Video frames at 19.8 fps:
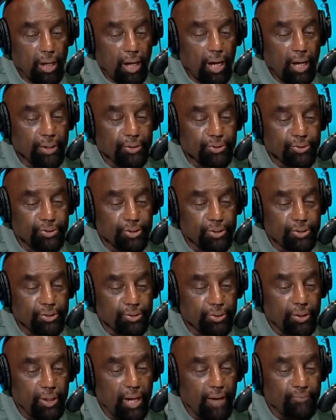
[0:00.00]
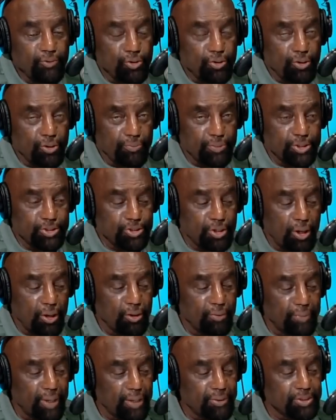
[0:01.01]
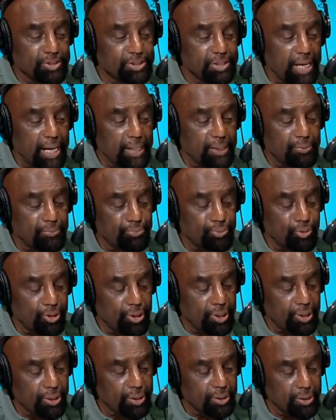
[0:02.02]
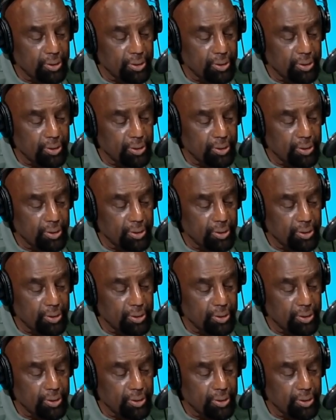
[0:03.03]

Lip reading: Have you heard me talk about the silent prayer?